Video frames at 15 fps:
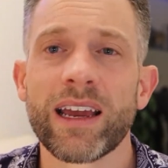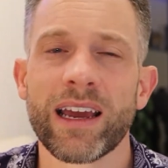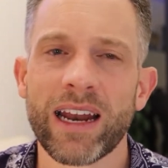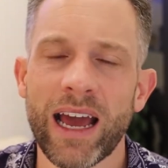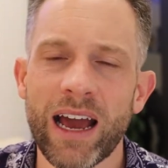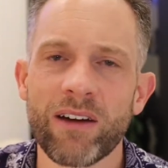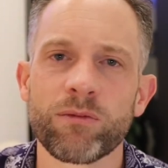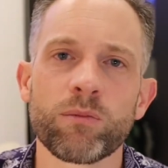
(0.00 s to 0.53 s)
and
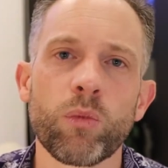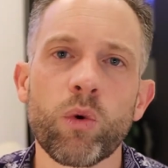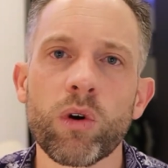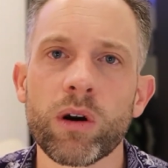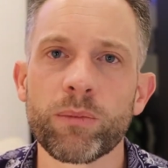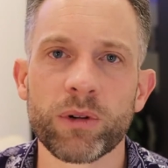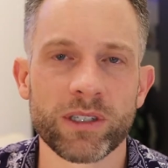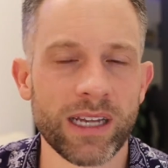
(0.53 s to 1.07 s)
have
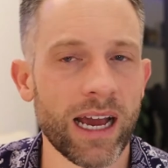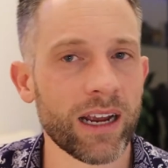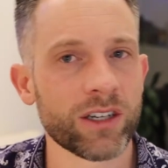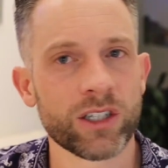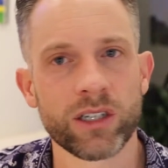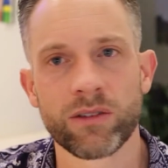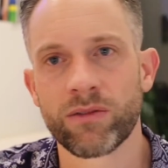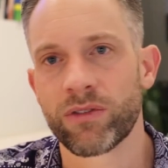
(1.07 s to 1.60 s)
more
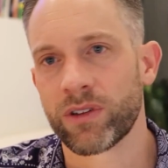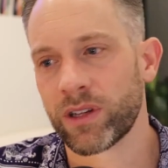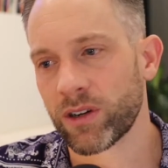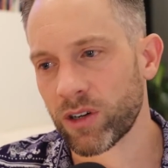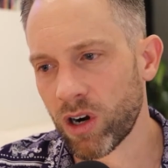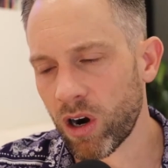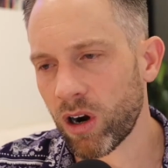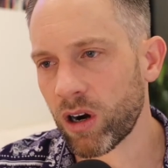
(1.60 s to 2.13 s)
protection for their
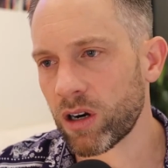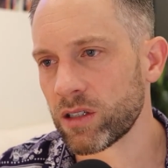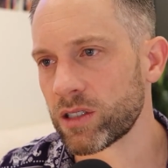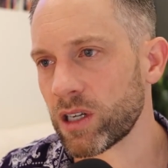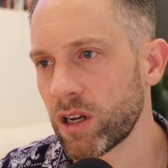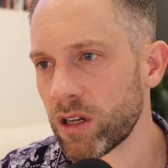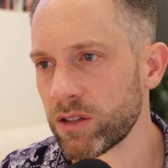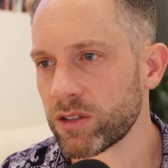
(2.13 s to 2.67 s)
cars
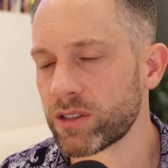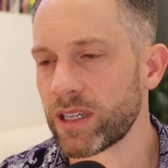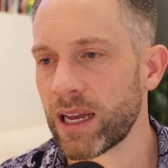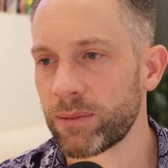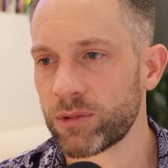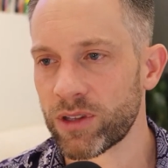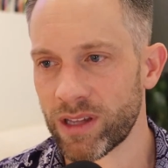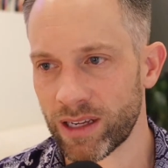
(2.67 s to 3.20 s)
and all those
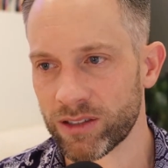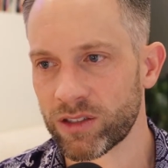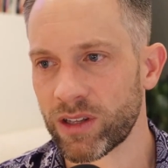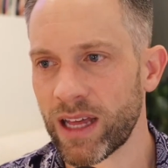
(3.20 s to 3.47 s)
types of things.